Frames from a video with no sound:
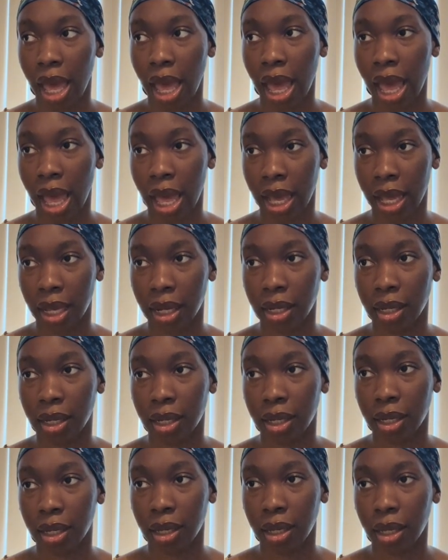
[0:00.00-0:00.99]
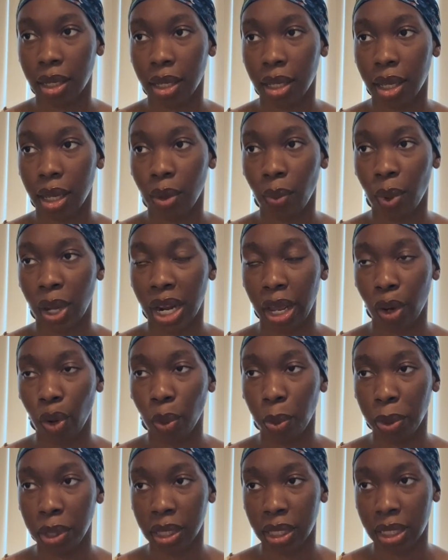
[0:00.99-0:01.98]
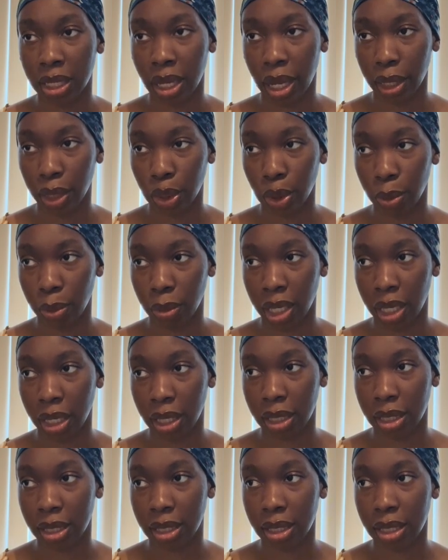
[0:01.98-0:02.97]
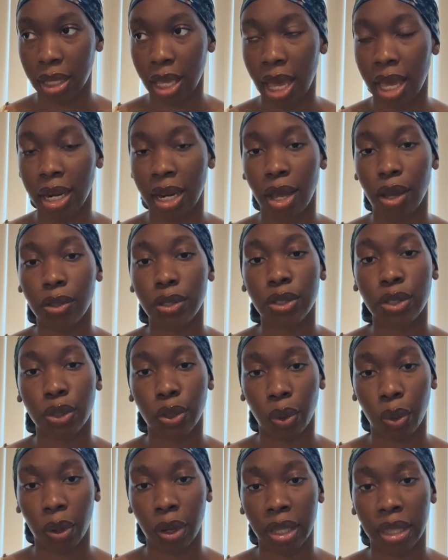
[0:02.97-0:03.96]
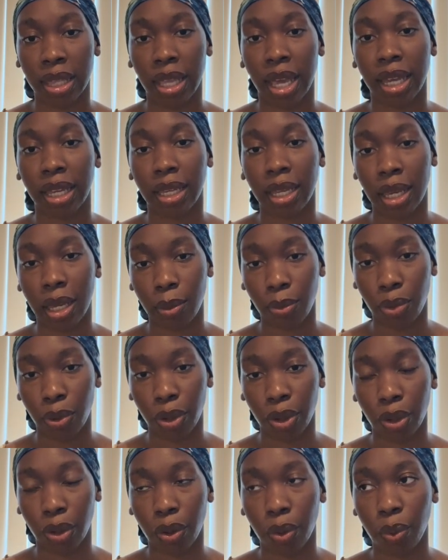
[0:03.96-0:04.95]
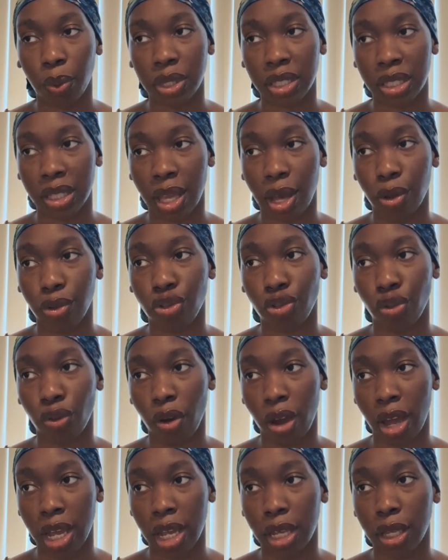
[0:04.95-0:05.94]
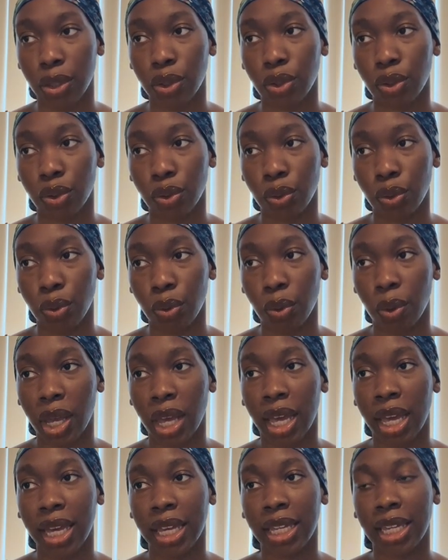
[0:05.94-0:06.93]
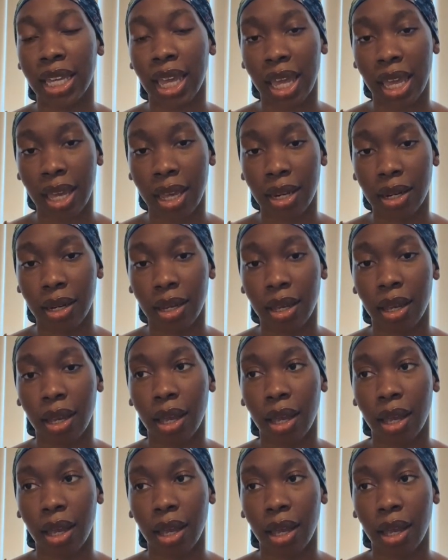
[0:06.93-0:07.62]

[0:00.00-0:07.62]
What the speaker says: And when I opened the documents, I now saw that Gabriel was now trying to gain